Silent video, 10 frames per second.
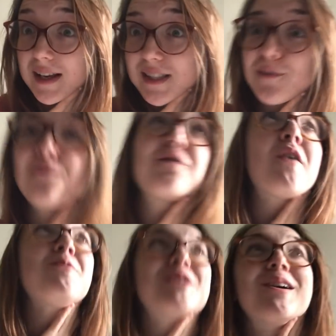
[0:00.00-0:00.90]
get some
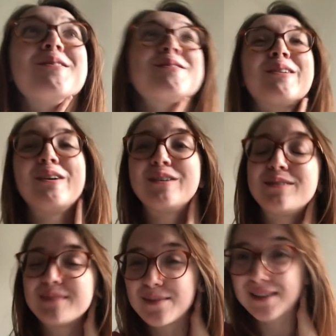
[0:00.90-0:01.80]
photos
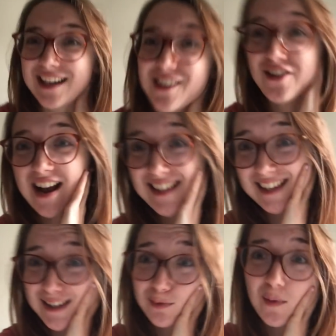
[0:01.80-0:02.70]
of my pink dress
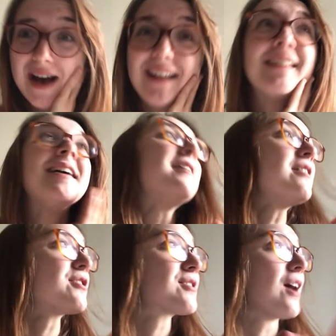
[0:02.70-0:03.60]
as well.
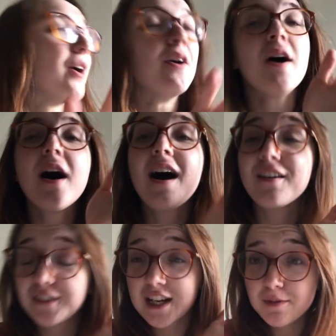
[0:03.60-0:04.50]
So
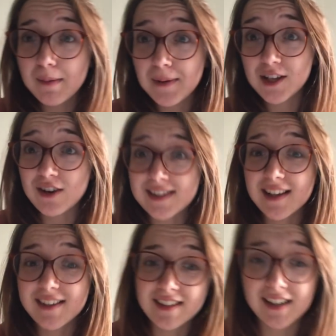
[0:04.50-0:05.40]
I finished my pink dress
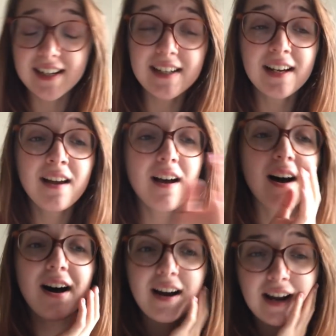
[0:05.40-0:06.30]
last night.
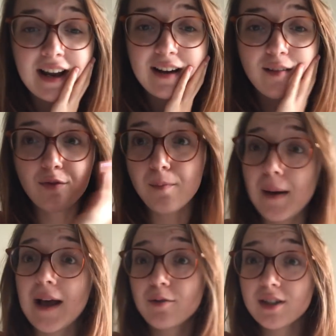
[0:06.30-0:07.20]
I have
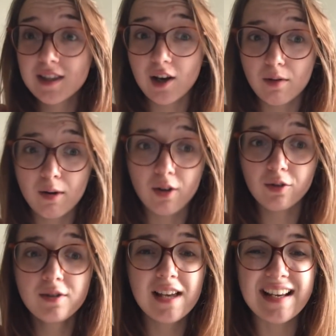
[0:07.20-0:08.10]
bound the
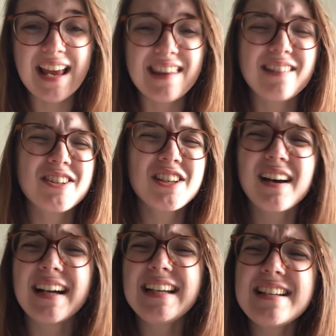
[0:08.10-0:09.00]
armholes. Again, they're a
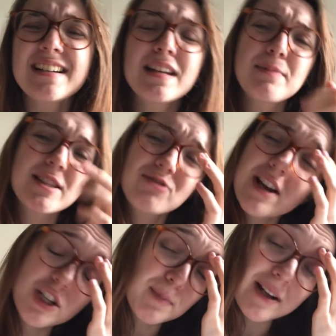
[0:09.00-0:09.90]
tiny, tiny bit
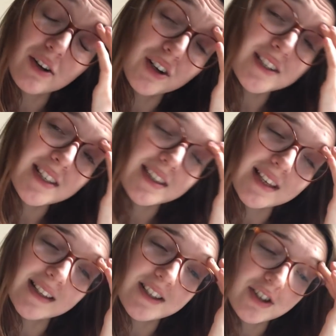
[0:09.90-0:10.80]
stretched, but I honestly
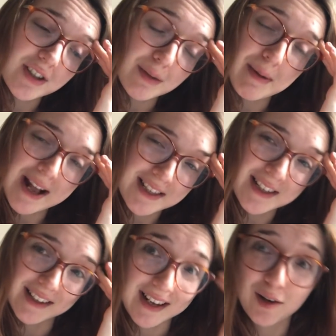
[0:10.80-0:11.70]
think that's just the
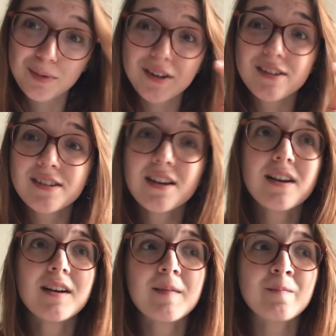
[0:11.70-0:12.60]
pattern now because
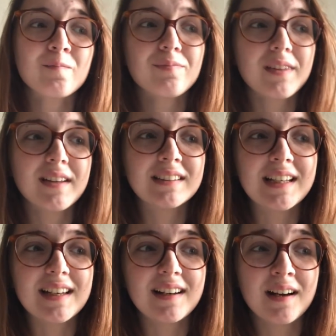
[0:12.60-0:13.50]

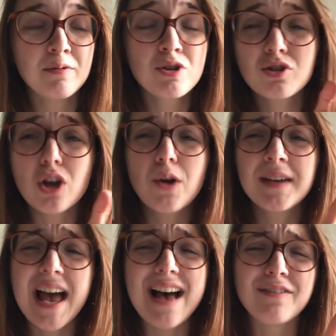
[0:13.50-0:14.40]
like I was so
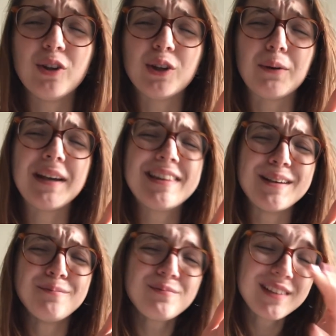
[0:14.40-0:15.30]
careful doing
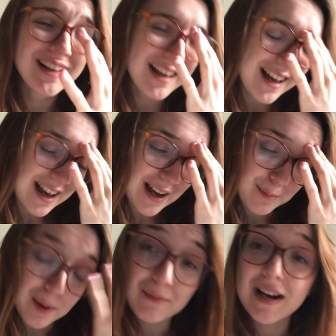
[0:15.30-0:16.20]
them uh,
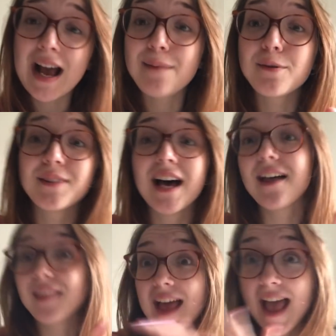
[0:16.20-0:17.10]
but I'm really happy with
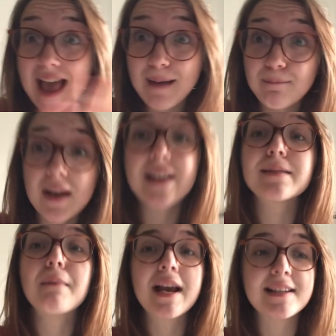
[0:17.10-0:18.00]
that the hem is
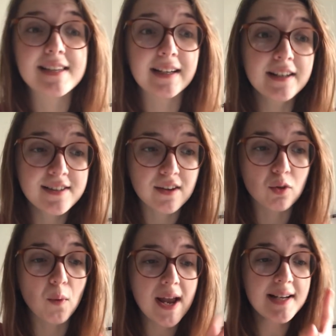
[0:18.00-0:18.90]
amazing so
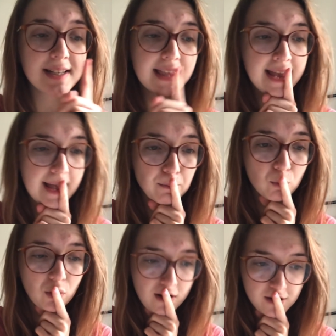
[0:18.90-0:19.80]
the way I did the hem
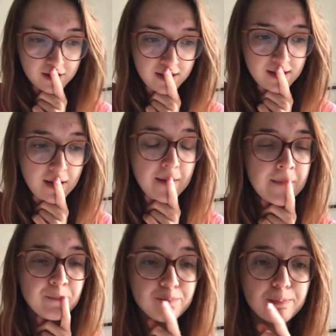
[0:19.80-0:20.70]
was
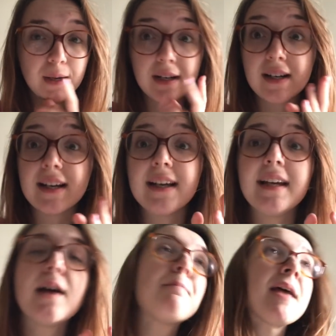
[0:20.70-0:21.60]

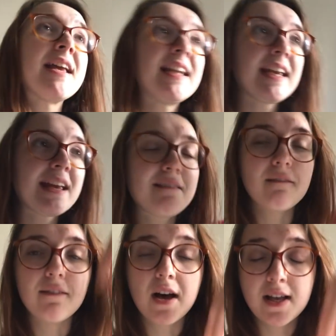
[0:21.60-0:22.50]
by pinning it
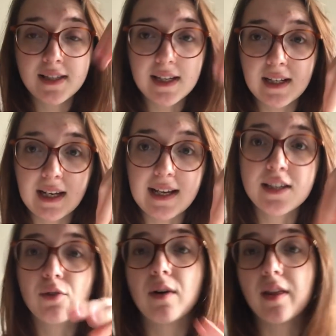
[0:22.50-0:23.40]
vertically
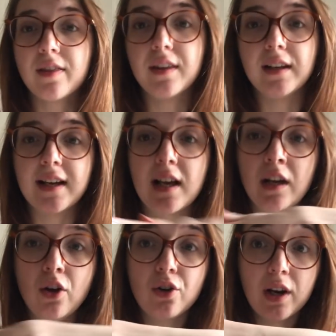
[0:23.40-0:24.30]
so rather than like
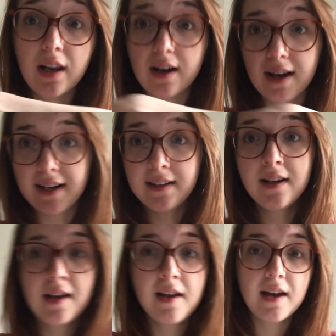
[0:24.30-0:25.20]
along a line
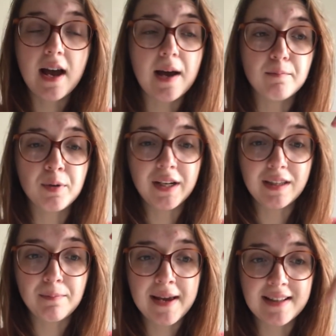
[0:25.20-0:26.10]
and um, putting
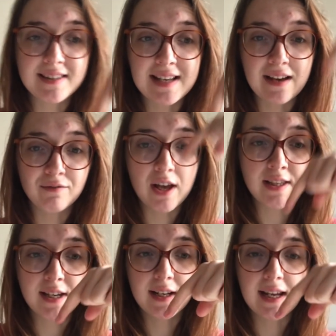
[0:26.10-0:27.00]
the pins down
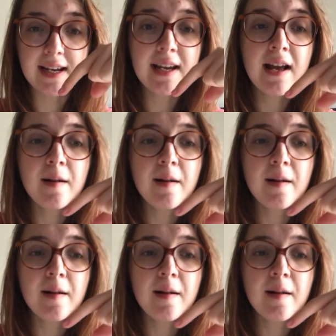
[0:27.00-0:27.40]
vertically